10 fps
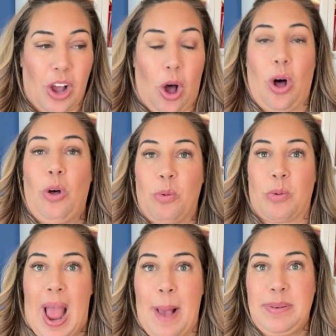all
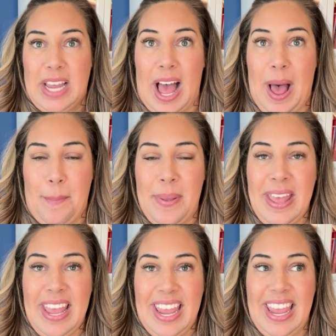wrapped up
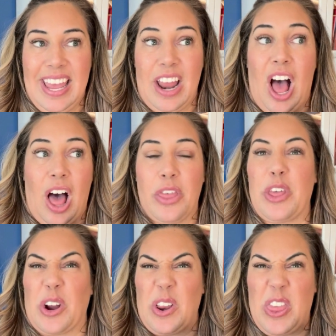in
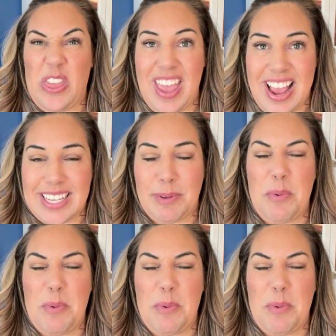other things.